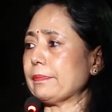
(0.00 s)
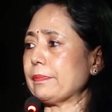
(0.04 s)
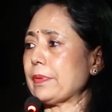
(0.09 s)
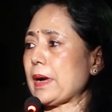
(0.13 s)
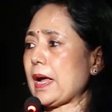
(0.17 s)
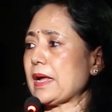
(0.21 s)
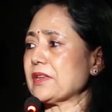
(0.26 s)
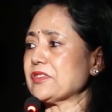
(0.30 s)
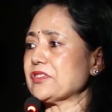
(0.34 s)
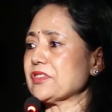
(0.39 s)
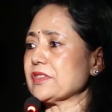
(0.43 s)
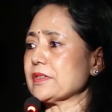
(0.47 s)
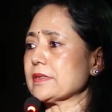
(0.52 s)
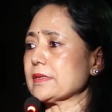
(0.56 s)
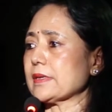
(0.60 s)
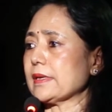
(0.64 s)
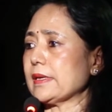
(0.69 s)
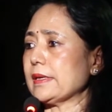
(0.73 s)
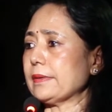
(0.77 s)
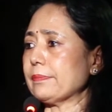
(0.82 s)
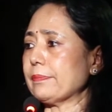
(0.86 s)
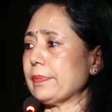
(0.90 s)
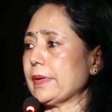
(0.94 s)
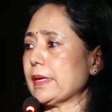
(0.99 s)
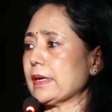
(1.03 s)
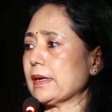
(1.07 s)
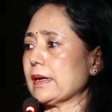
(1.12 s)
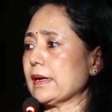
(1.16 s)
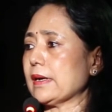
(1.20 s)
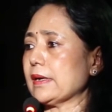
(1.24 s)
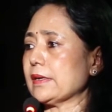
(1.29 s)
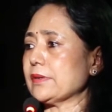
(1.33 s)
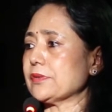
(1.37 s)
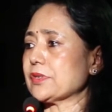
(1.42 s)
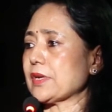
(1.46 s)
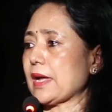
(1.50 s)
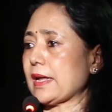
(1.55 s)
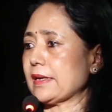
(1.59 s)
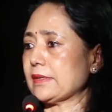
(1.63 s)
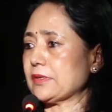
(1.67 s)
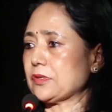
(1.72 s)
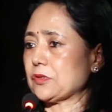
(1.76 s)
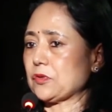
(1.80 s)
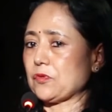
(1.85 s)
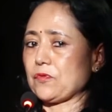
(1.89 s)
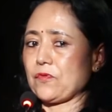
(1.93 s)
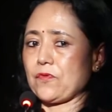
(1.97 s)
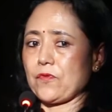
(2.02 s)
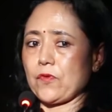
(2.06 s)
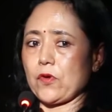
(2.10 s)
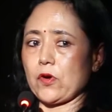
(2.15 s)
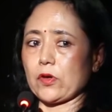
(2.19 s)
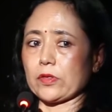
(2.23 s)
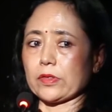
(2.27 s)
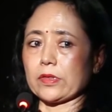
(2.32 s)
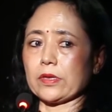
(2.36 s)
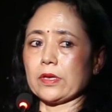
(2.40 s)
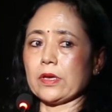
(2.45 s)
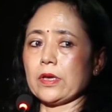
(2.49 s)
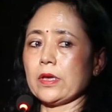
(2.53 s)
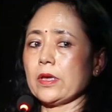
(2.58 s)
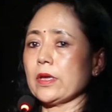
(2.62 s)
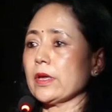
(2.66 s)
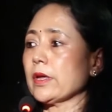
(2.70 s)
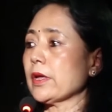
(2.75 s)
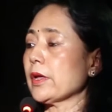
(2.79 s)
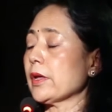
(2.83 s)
branches in Virganj and so forth,